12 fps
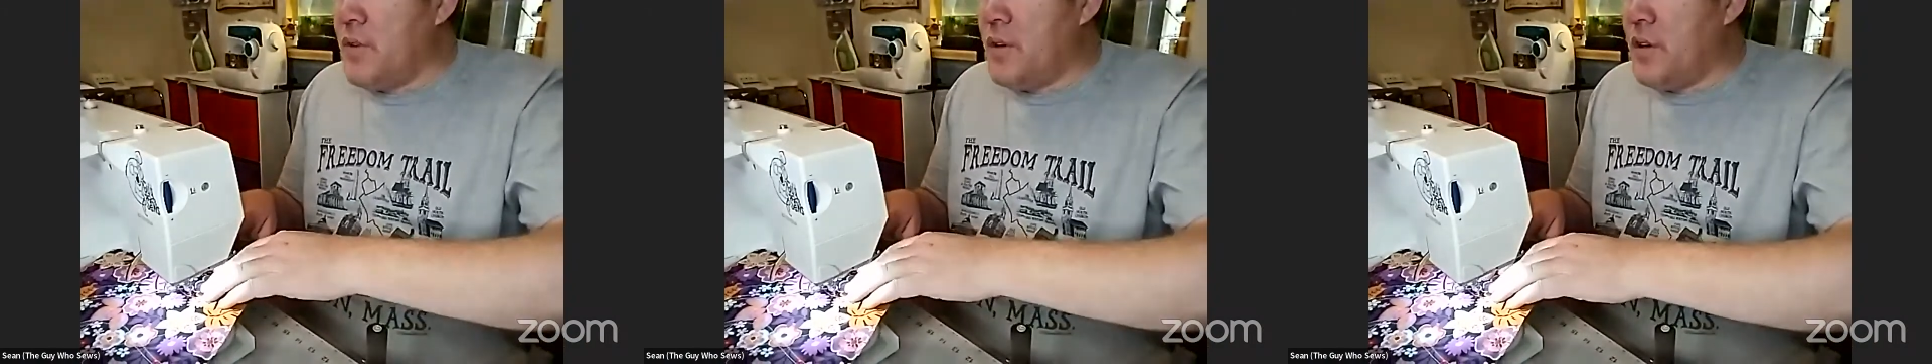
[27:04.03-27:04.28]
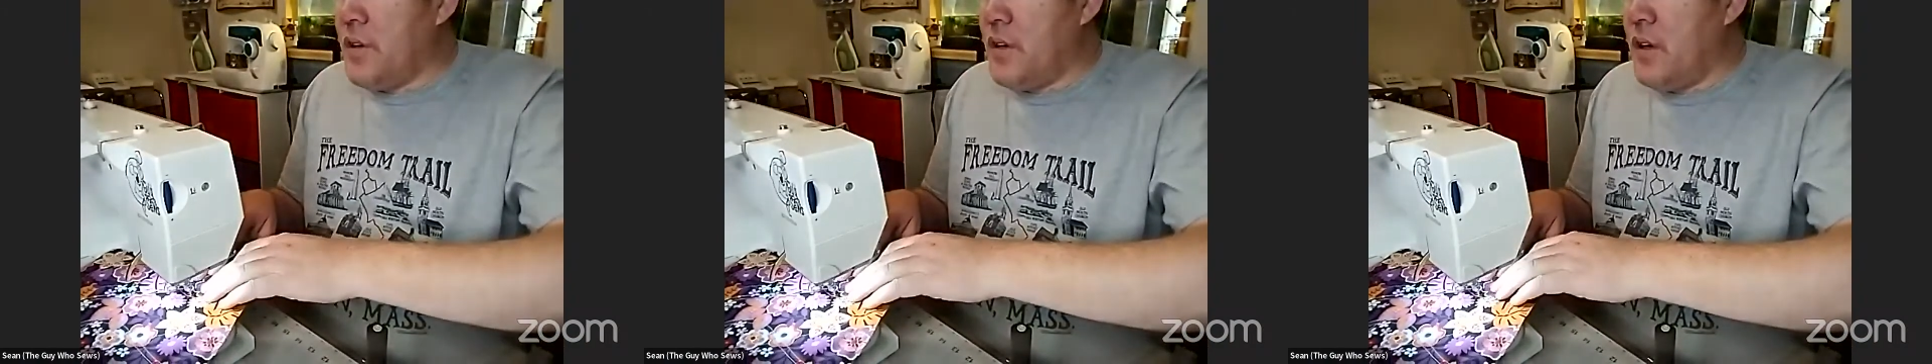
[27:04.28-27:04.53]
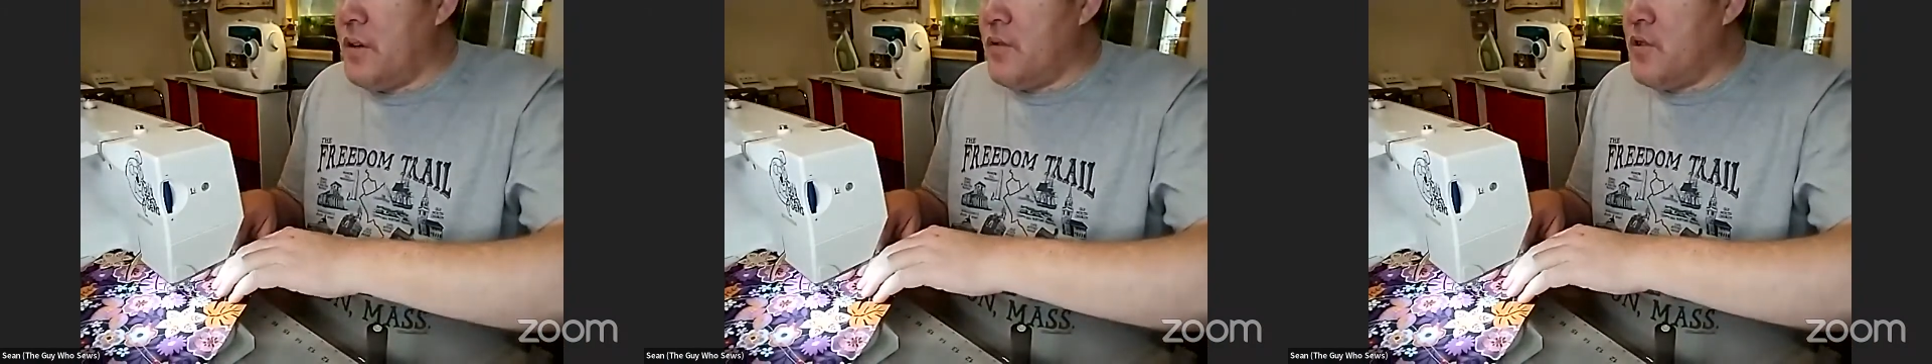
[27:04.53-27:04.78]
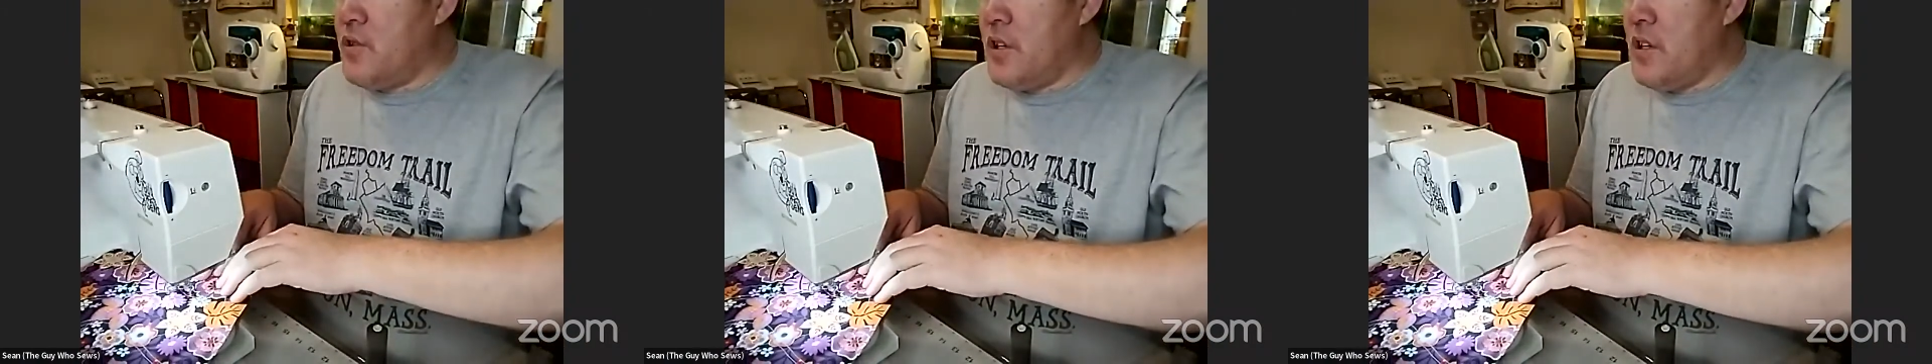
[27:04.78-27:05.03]
All right.
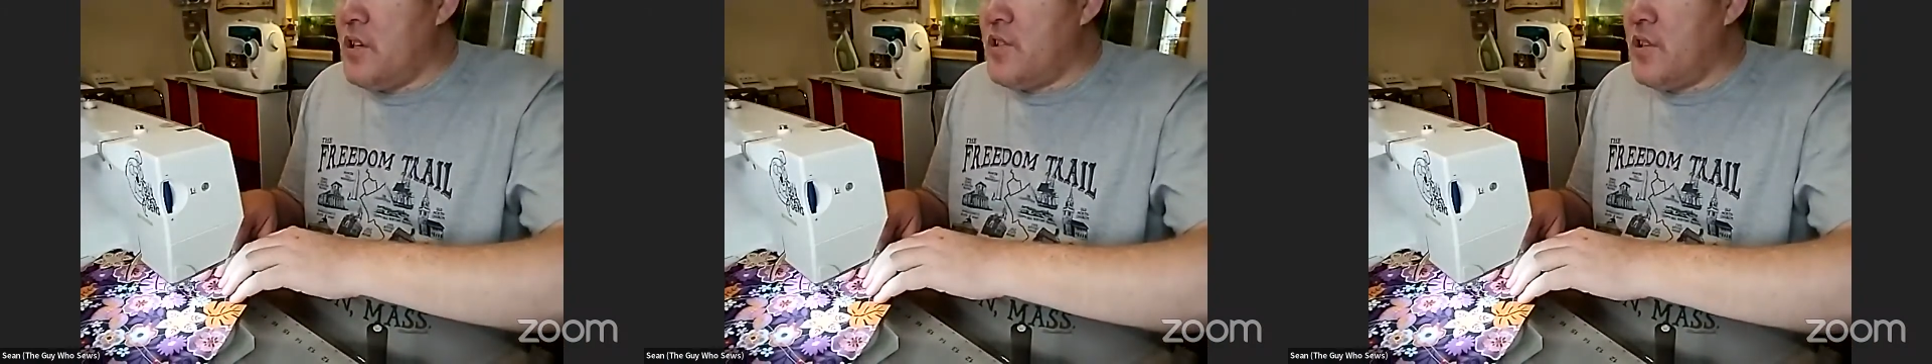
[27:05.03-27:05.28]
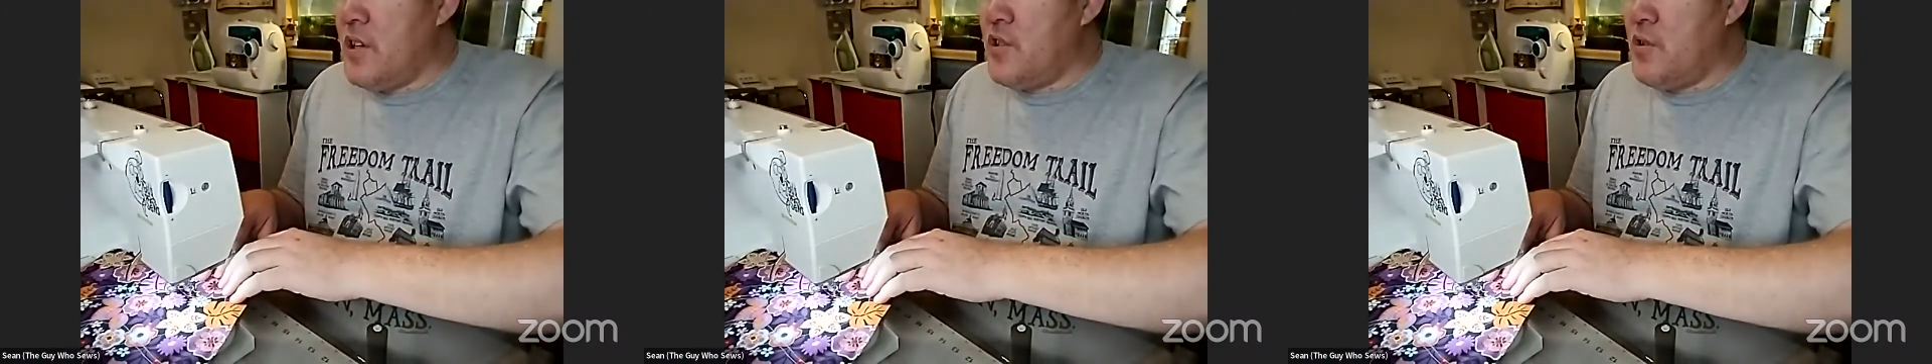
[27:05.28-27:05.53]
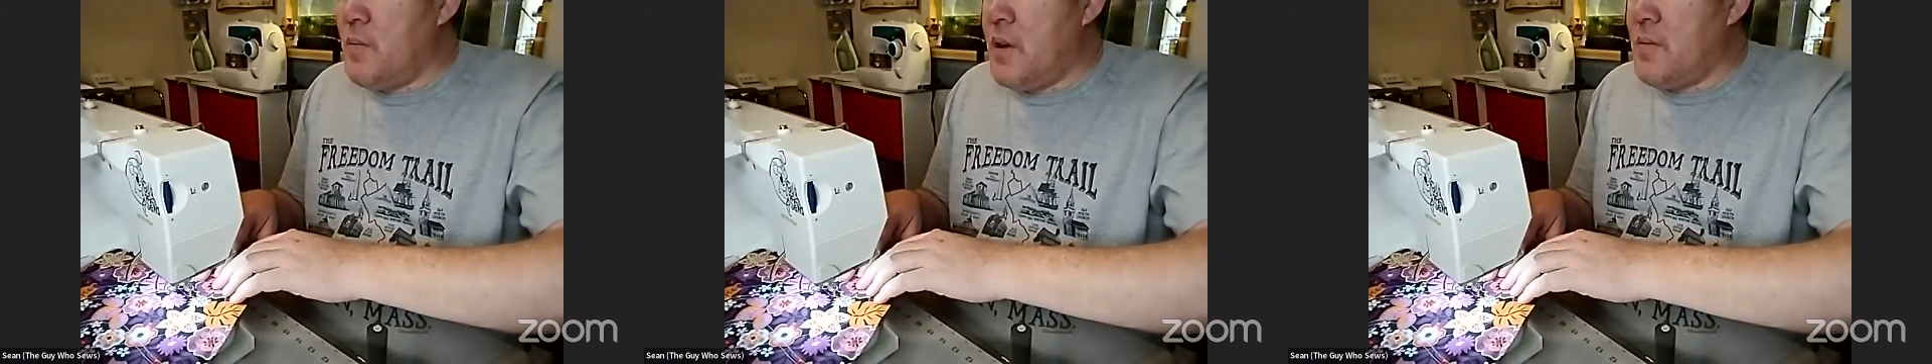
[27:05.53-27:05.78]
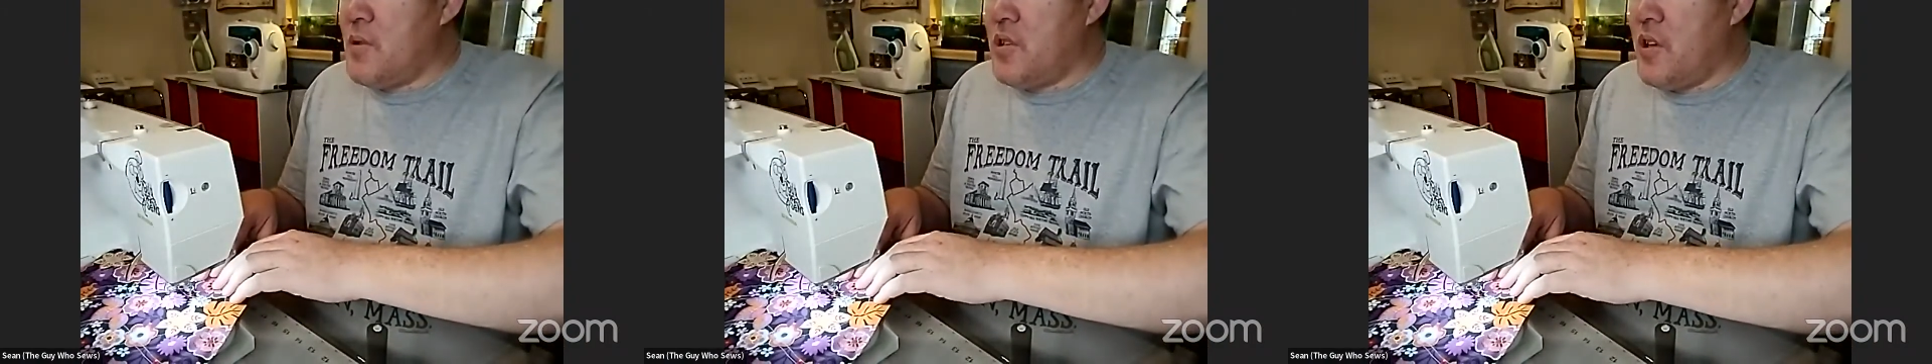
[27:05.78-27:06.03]
Janice says she
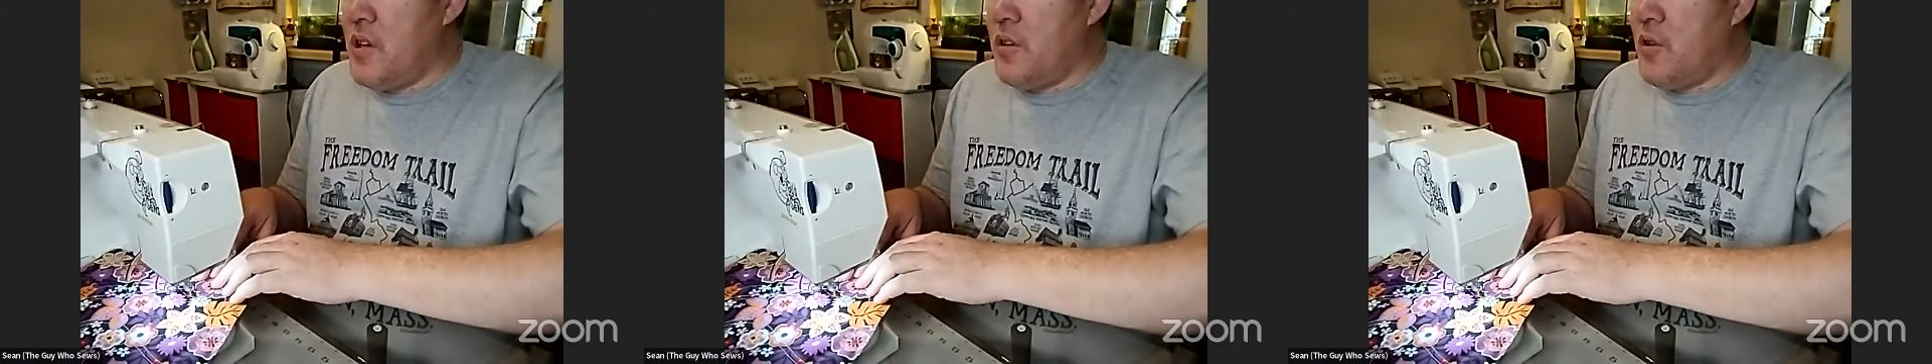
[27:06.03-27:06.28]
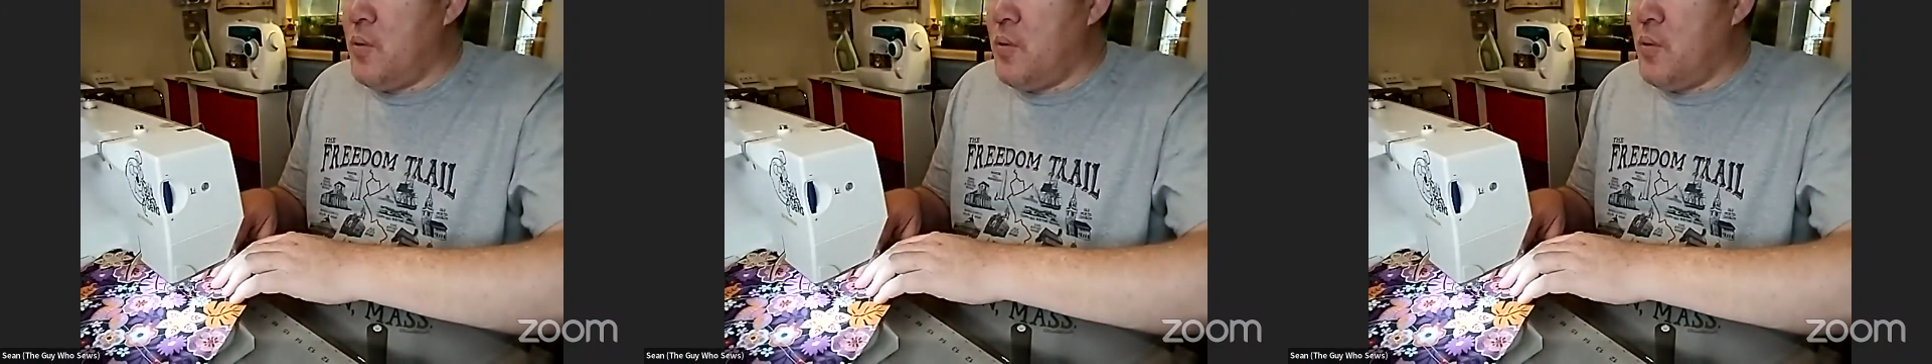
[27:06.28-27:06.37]
made a mistake on